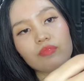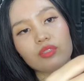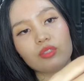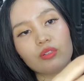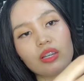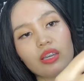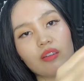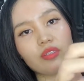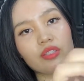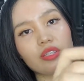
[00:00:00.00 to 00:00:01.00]
so I
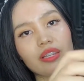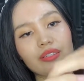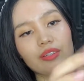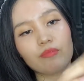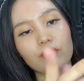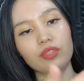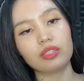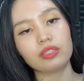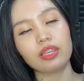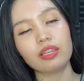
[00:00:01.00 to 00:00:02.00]
haven't removed
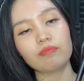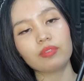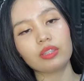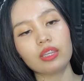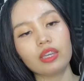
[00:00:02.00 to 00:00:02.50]
this yet, but